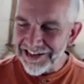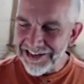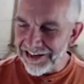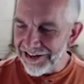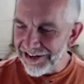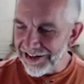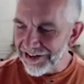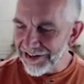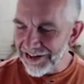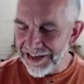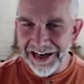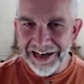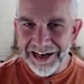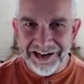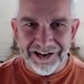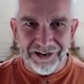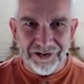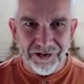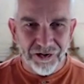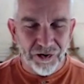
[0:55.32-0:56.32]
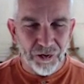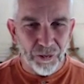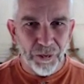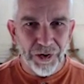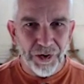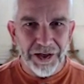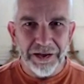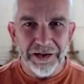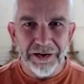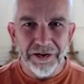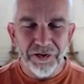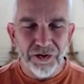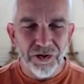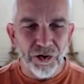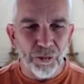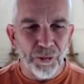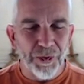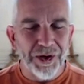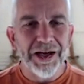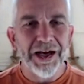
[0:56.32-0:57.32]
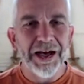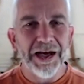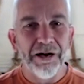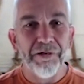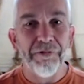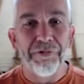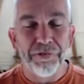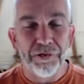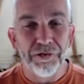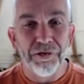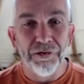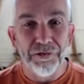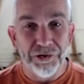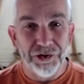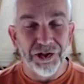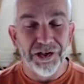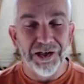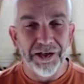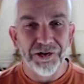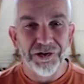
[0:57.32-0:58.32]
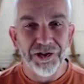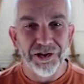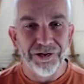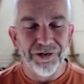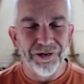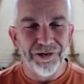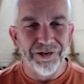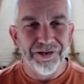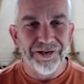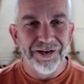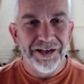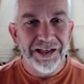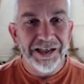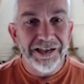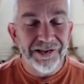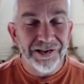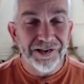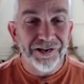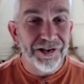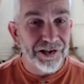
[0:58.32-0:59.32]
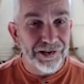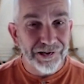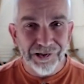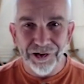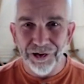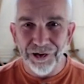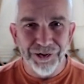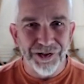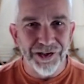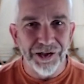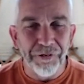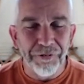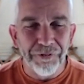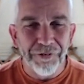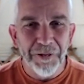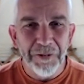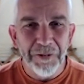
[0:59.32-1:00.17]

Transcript: understanding that we have through Zhineng Qigong isn't exclusive.